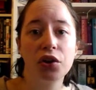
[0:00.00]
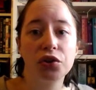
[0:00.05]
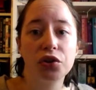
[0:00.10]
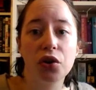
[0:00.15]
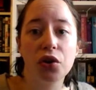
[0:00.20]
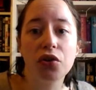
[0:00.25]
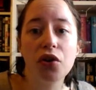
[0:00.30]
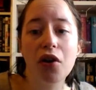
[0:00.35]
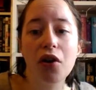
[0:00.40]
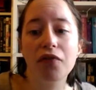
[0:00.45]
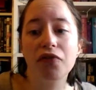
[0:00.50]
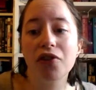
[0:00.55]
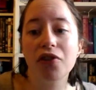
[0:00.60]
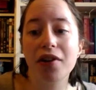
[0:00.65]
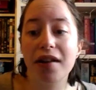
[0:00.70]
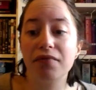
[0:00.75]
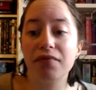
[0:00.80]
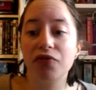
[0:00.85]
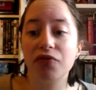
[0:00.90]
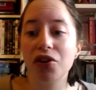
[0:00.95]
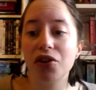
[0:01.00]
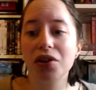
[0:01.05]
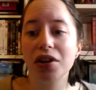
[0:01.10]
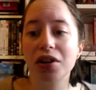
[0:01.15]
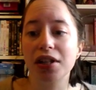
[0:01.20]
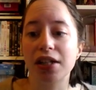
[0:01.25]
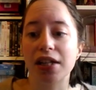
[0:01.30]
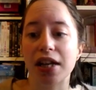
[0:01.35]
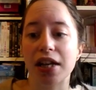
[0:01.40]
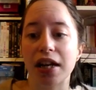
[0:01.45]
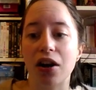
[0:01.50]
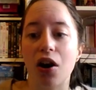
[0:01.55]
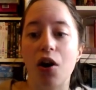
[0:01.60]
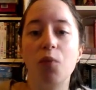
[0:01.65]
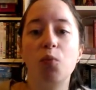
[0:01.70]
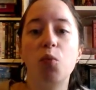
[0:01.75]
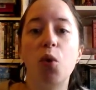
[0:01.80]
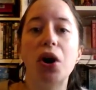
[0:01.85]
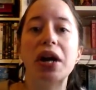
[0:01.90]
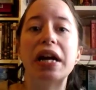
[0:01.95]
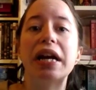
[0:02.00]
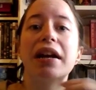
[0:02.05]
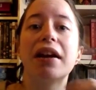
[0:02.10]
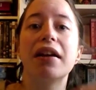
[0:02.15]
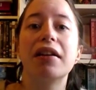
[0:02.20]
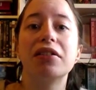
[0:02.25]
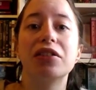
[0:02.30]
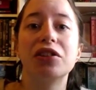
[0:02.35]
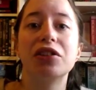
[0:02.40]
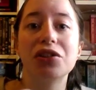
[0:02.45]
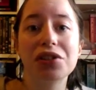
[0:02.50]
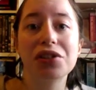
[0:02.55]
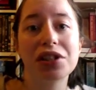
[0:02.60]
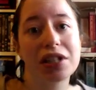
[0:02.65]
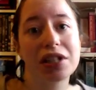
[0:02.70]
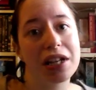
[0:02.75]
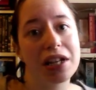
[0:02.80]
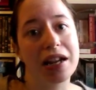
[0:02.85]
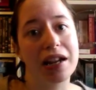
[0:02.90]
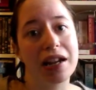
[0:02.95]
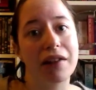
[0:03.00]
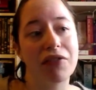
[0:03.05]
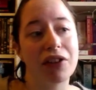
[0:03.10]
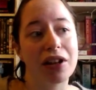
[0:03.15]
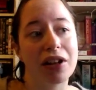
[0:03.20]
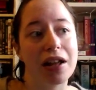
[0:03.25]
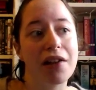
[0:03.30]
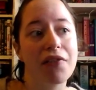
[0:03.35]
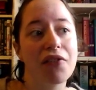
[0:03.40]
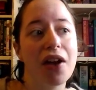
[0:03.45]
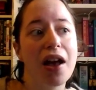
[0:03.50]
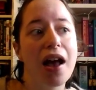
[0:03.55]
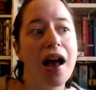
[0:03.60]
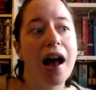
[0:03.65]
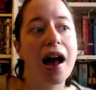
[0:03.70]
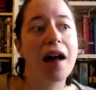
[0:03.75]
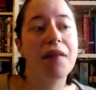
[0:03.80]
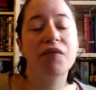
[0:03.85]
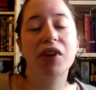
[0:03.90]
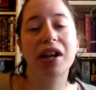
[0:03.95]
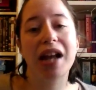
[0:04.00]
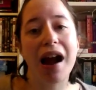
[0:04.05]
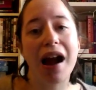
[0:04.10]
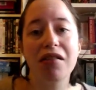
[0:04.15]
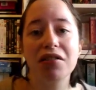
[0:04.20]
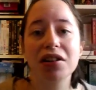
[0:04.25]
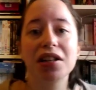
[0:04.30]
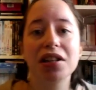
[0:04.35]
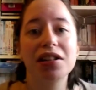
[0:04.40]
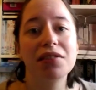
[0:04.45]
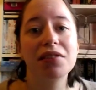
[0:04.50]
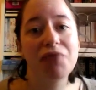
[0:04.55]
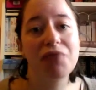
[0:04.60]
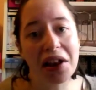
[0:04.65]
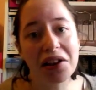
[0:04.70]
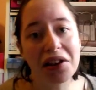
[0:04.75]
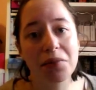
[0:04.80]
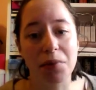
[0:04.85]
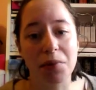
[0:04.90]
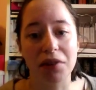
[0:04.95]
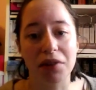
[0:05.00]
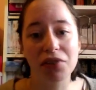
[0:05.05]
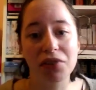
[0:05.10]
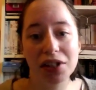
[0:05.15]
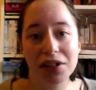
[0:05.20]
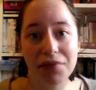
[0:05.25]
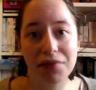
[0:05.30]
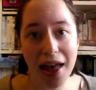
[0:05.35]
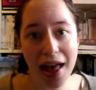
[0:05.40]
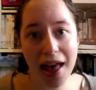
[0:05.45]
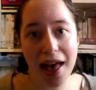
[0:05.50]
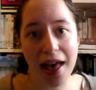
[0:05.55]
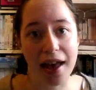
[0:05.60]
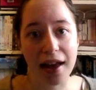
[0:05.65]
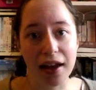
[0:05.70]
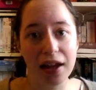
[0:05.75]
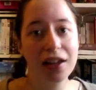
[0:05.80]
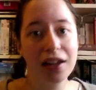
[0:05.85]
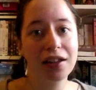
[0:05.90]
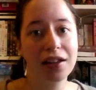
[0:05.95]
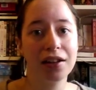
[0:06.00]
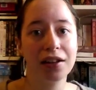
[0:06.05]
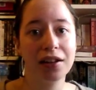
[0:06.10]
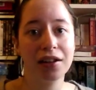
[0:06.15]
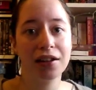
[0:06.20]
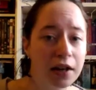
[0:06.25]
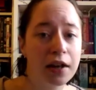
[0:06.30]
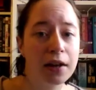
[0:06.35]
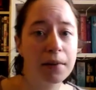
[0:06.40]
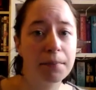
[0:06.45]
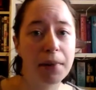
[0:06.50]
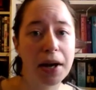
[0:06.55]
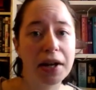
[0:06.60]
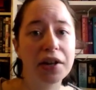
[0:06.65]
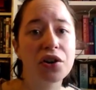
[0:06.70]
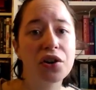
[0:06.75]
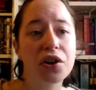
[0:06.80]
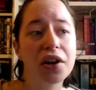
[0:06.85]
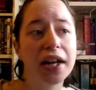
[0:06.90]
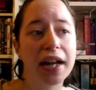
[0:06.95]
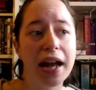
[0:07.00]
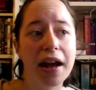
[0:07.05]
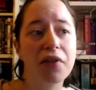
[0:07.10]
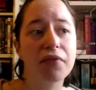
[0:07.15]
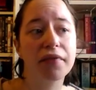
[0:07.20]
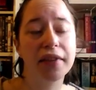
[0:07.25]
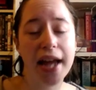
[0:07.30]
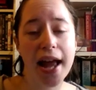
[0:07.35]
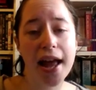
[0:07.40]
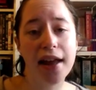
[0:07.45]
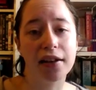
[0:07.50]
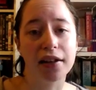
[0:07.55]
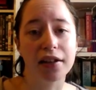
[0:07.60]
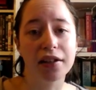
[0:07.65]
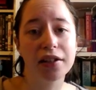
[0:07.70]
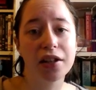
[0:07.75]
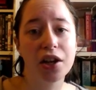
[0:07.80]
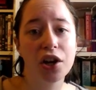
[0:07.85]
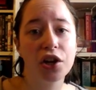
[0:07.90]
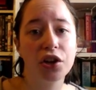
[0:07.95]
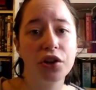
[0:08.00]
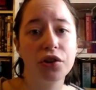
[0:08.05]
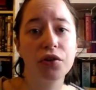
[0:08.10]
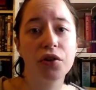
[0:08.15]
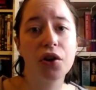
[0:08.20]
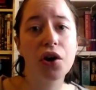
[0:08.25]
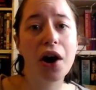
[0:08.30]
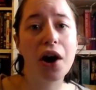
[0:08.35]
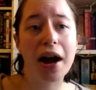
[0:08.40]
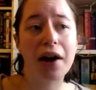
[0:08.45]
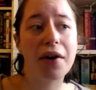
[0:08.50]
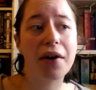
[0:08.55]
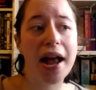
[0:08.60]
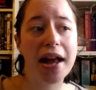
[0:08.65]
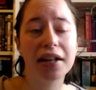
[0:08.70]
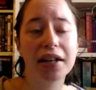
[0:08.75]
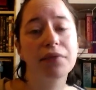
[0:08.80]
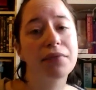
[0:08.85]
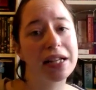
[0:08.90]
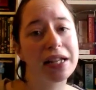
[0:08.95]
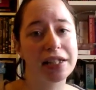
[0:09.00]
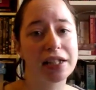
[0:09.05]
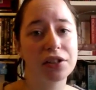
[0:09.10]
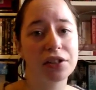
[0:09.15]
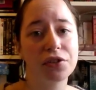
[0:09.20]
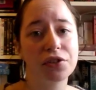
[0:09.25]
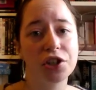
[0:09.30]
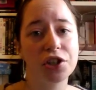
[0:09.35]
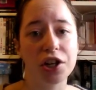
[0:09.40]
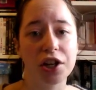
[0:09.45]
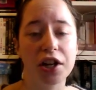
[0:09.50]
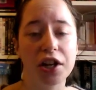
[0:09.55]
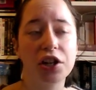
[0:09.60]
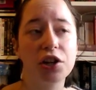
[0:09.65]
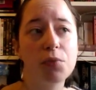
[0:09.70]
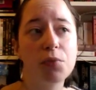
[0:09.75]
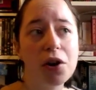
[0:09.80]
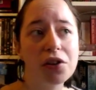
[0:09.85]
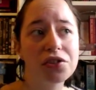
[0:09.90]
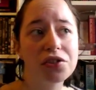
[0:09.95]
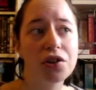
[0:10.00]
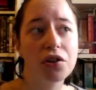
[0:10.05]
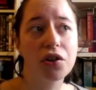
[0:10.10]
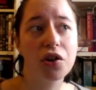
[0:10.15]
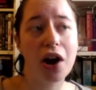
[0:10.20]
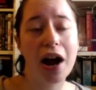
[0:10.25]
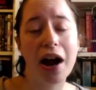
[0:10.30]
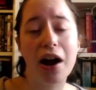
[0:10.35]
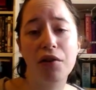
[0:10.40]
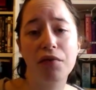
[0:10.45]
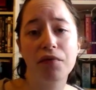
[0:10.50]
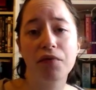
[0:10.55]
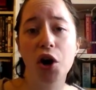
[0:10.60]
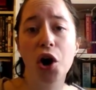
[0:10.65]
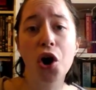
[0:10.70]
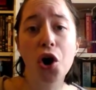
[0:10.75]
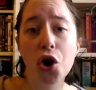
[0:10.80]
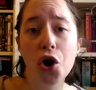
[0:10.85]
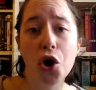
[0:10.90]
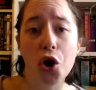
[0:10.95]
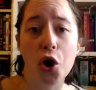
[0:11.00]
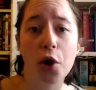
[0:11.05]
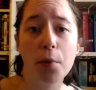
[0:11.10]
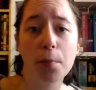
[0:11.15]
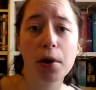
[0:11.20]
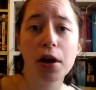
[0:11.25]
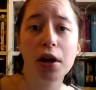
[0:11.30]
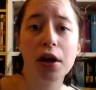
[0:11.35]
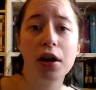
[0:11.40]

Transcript: you're not then focusing on what it does to Heathcliff and the character development that's there. By cutting out the end, you cut out any resolution, and you also cut out the hope